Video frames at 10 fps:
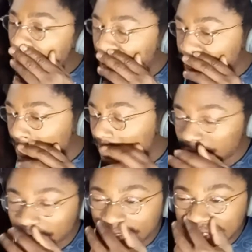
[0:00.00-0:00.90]
Stand on
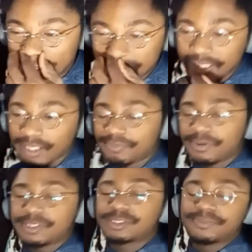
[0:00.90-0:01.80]
your goddamn
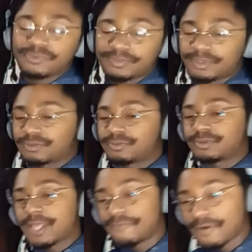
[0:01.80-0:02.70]
principles, bro.
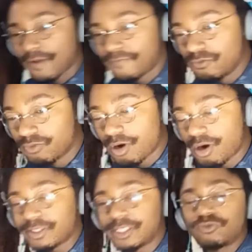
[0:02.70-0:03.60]
If you
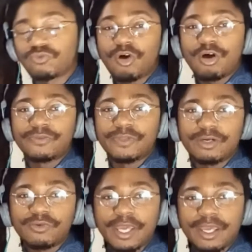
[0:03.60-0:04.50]
wrong, then you wrong. Then
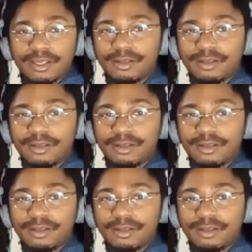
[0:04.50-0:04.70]
okay.